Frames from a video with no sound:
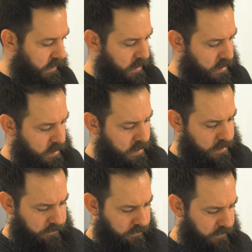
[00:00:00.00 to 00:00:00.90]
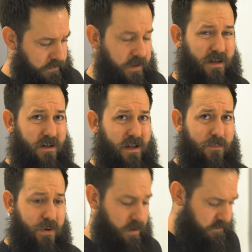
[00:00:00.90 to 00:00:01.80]
Uh, I don't think I'll have
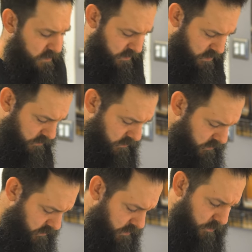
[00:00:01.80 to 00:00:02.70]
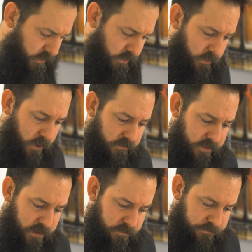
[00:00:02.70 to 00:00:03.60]
problems though. That would be really weird if
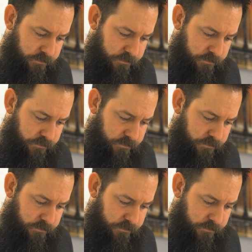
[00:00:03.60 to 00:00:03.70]
I did.